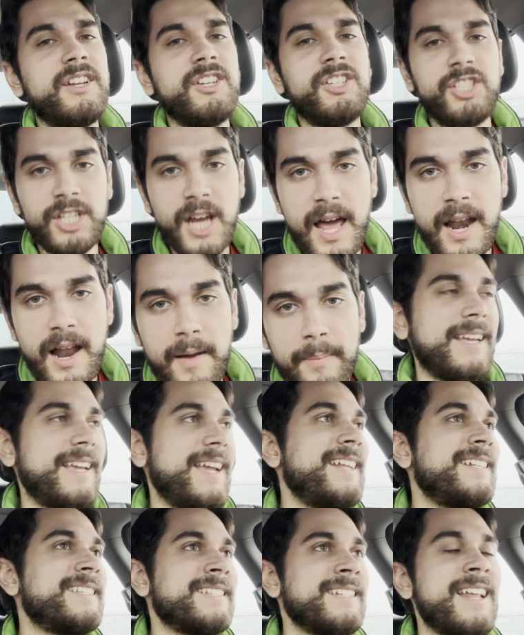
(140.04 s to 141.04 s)
Shut up.
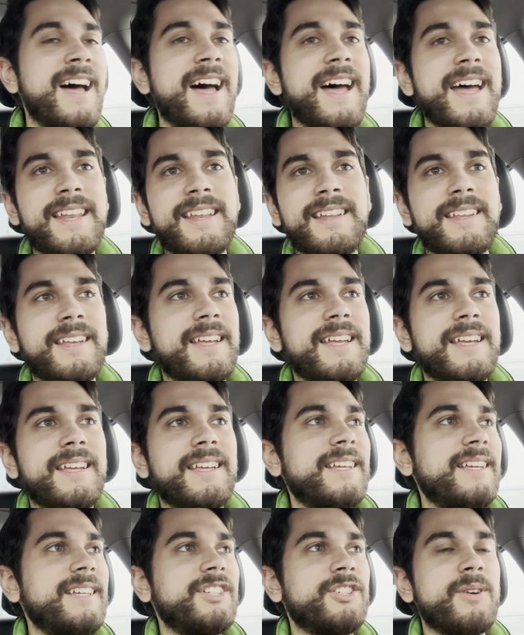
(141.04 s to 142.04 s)
It's not
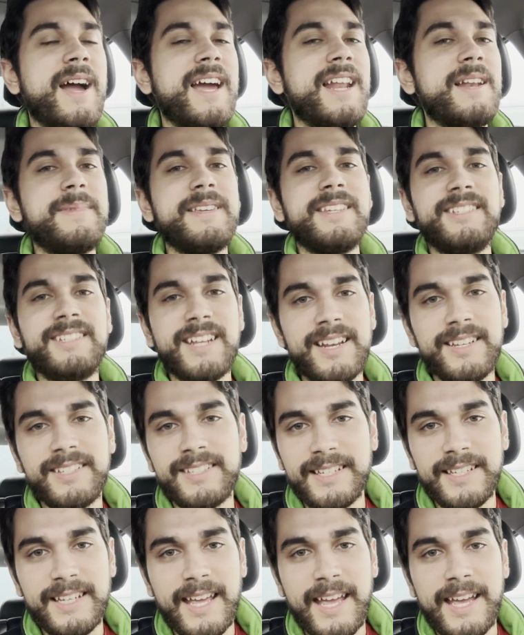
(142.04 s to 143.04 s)
trying to be
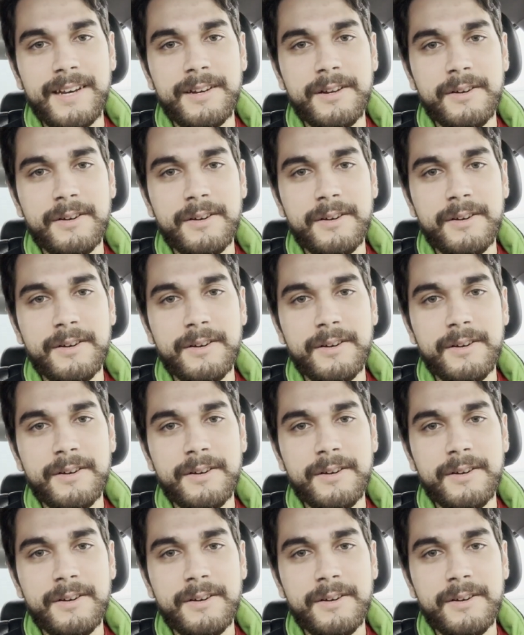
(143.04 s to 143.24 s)
Citizen Kane,